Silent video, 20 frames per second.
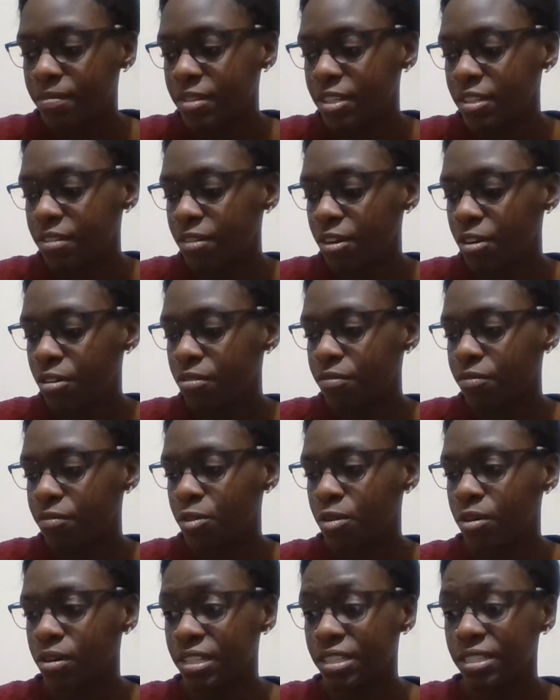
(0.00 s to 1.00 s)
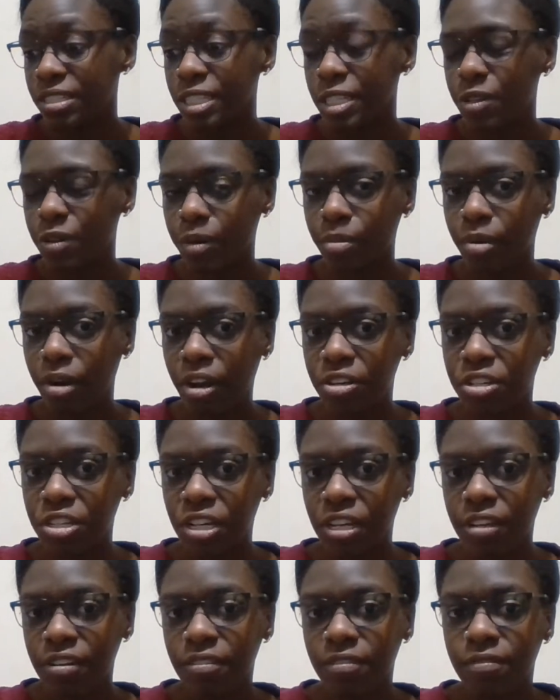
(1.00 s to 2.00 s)
To vote for Secret
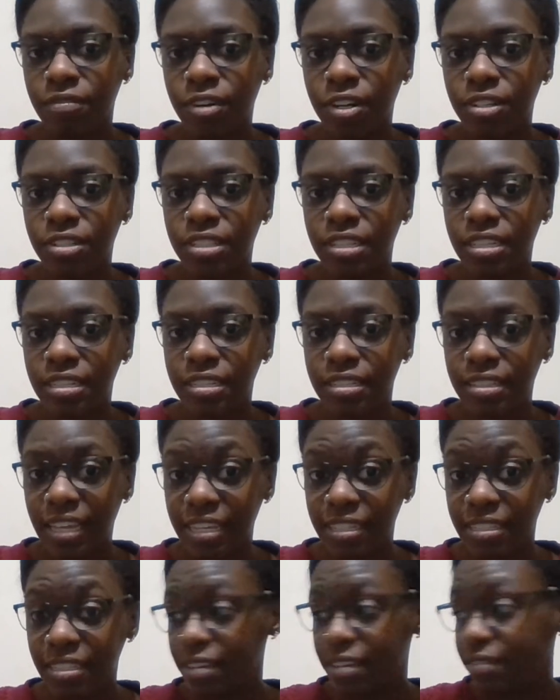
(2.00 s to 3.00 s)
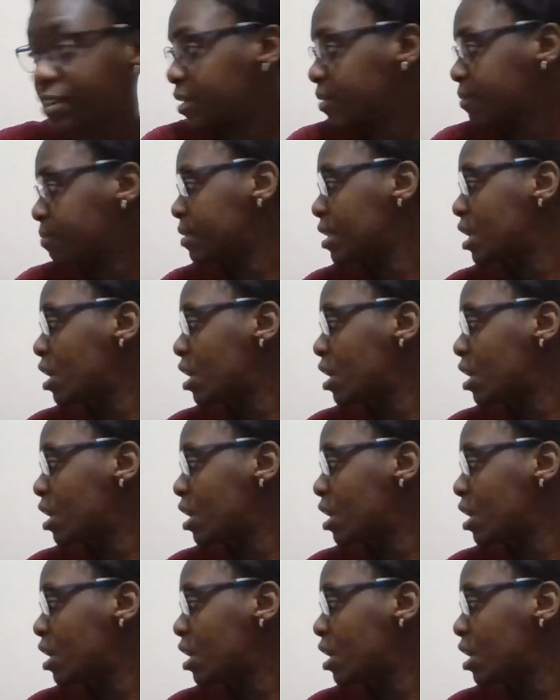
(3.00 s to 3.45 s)
Project versus Thanksgiving,